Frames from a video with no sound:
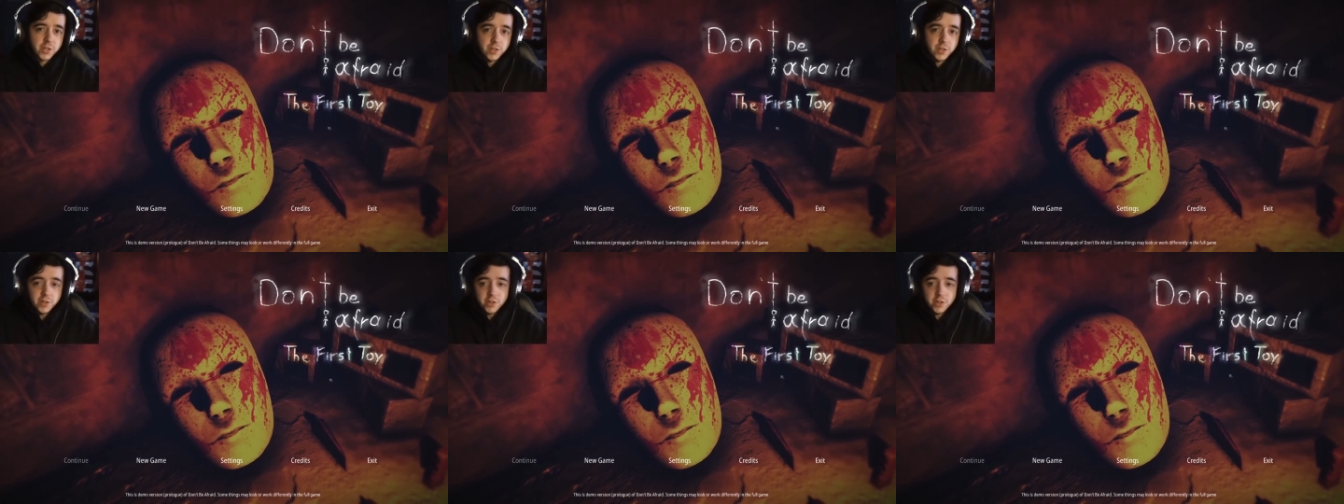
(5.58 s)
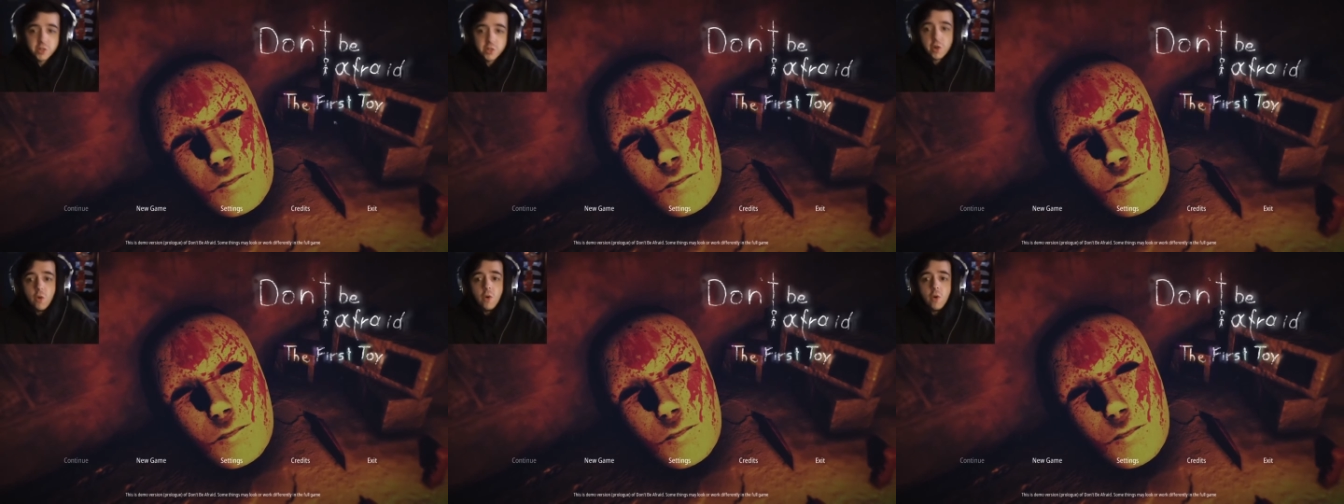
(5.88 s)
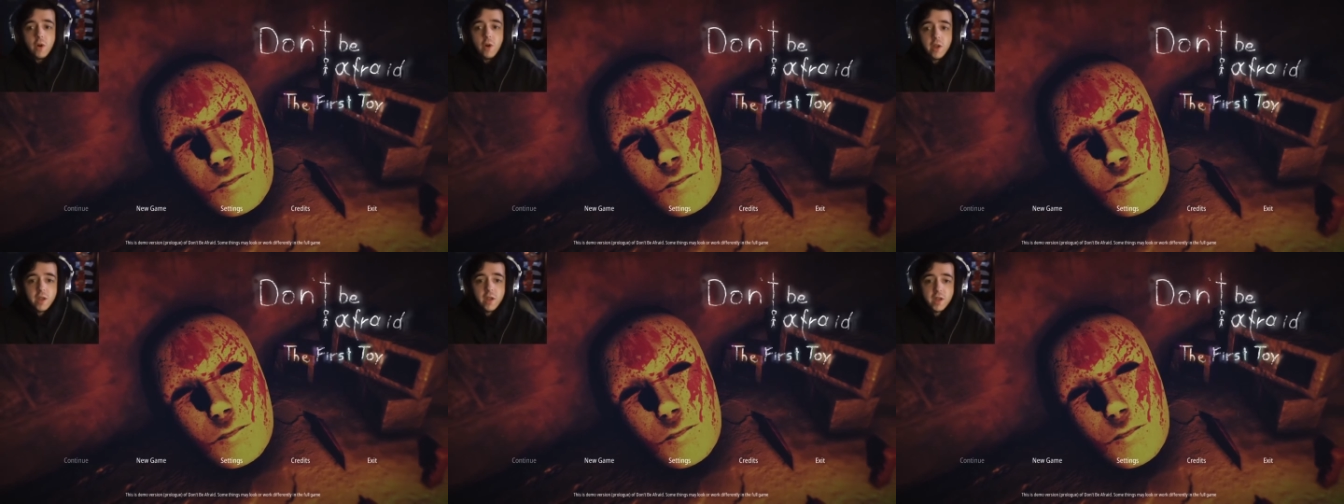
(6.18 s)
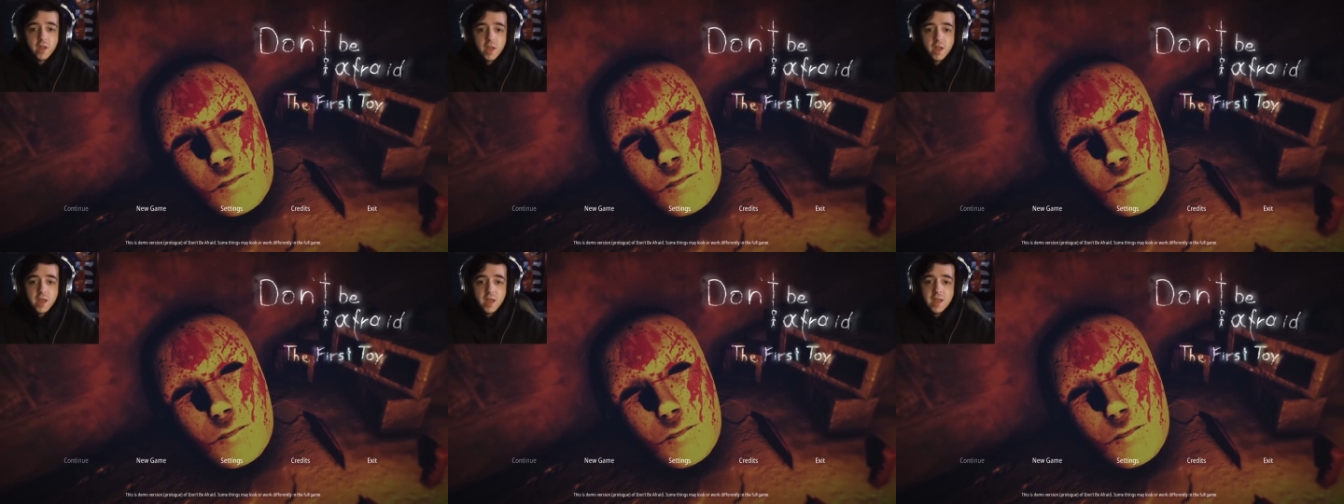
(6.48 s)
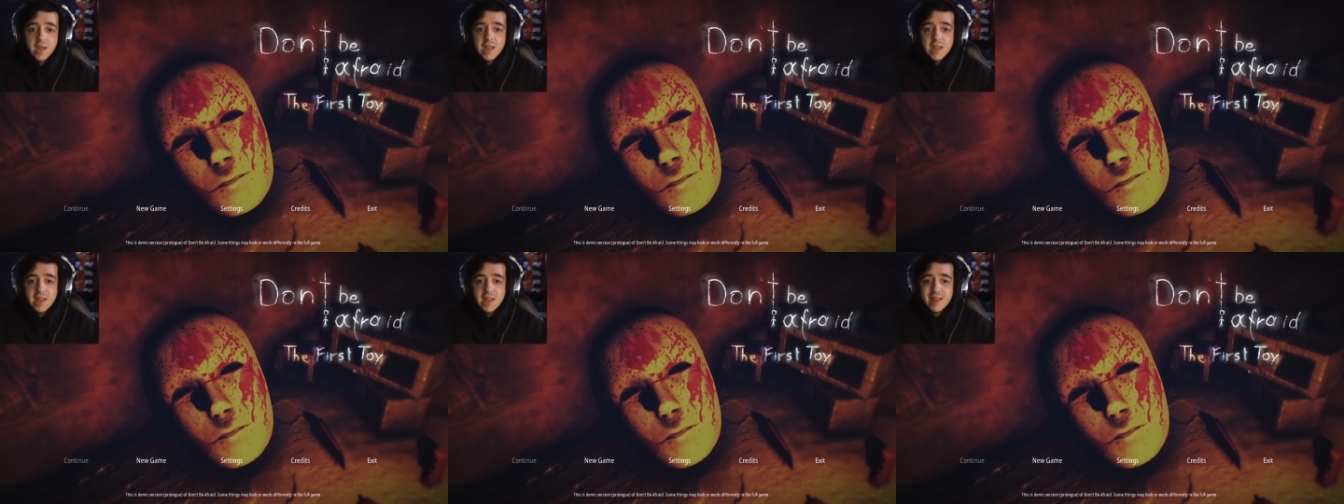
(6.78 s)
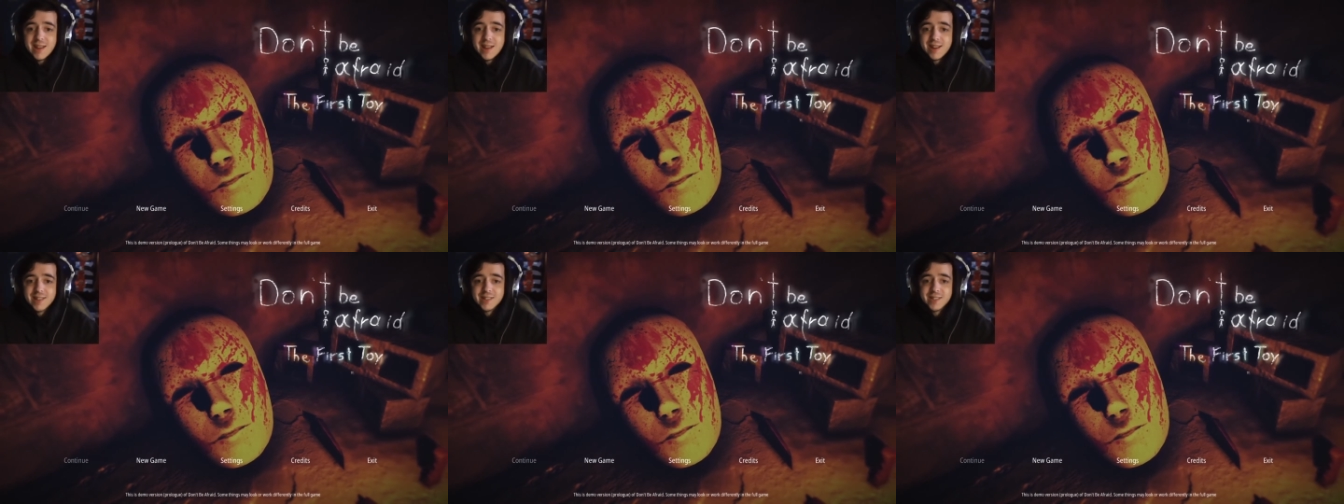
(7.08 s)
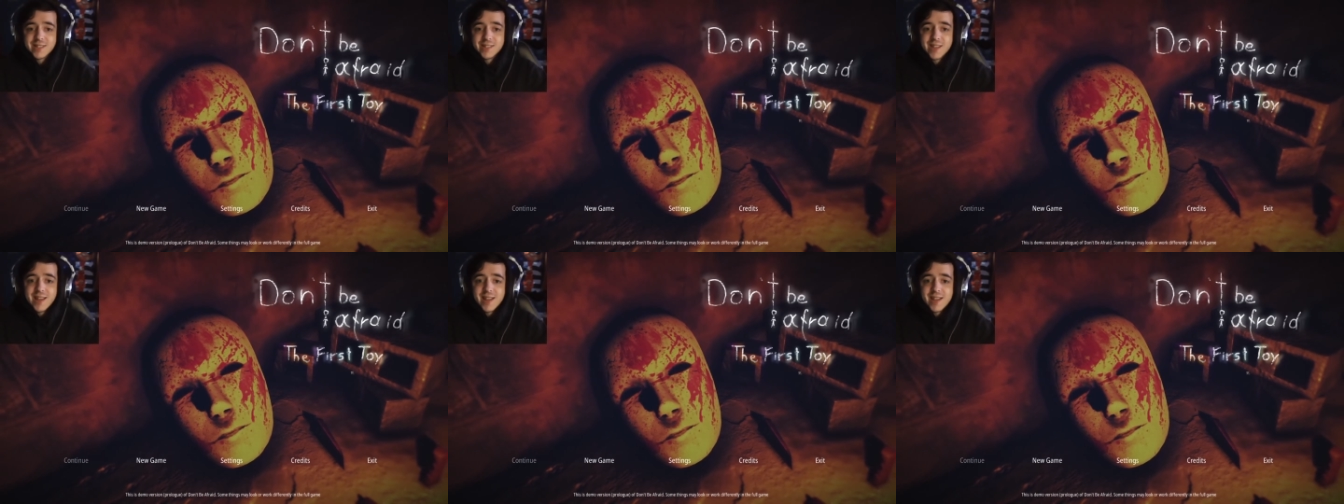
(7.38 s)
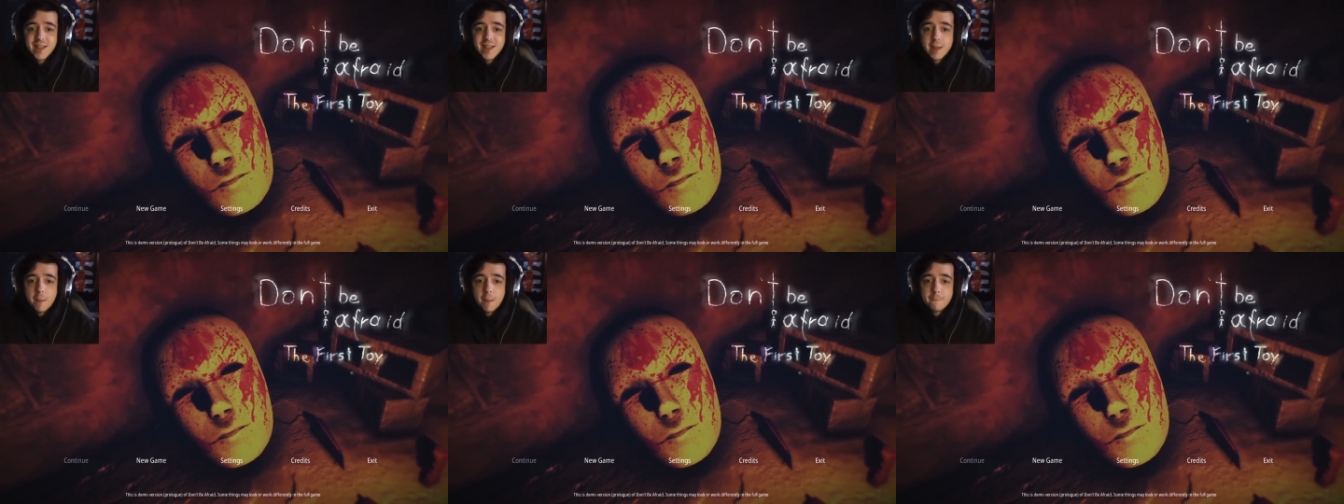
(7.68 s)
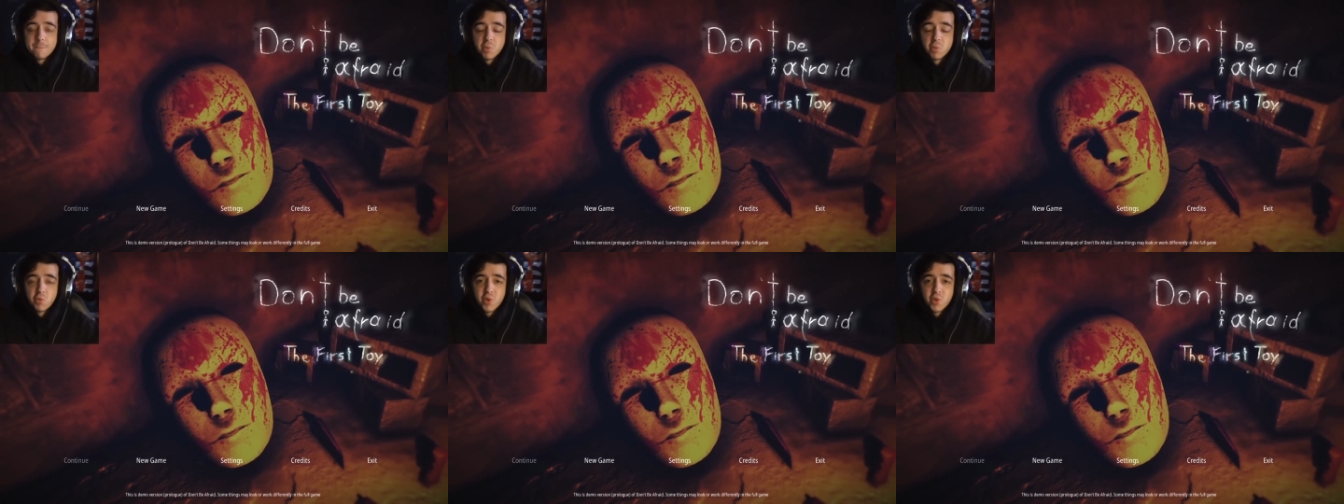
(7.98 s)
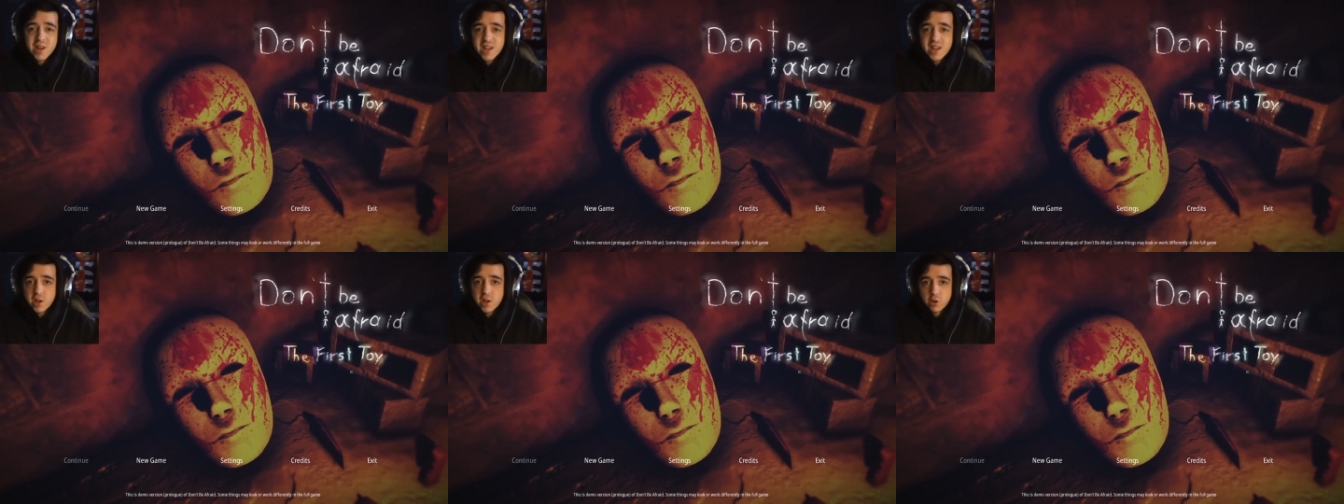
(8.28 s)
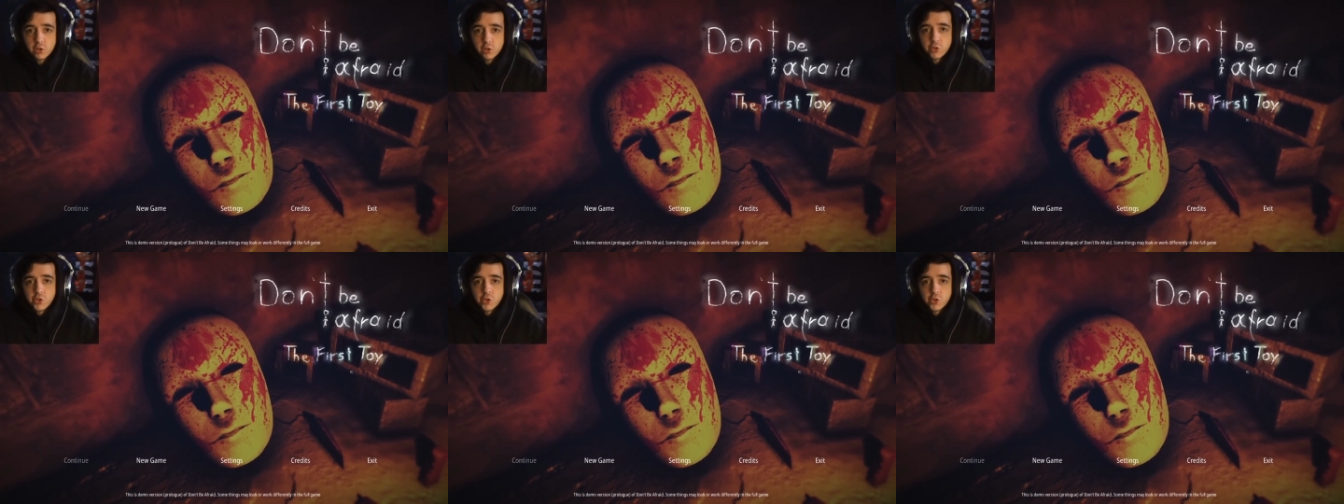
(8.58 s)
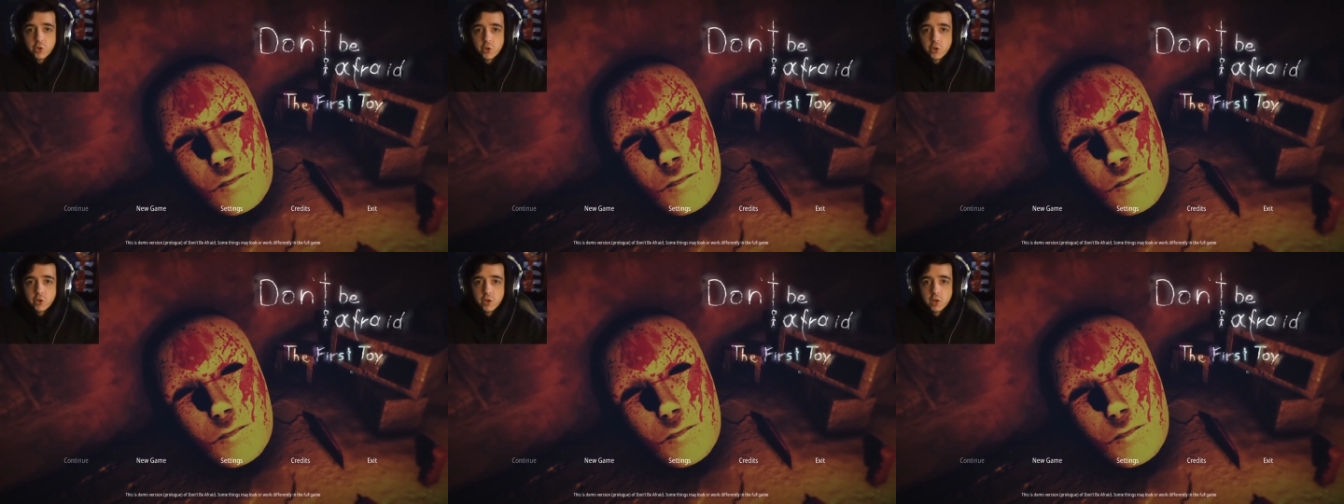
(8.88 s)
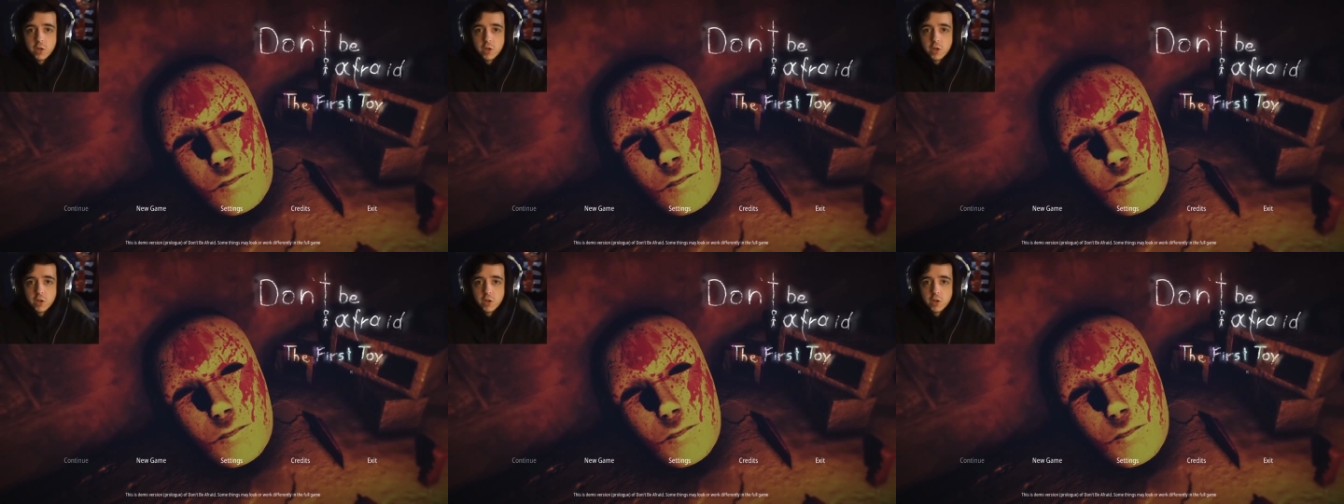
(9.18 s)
toy. It is a precursor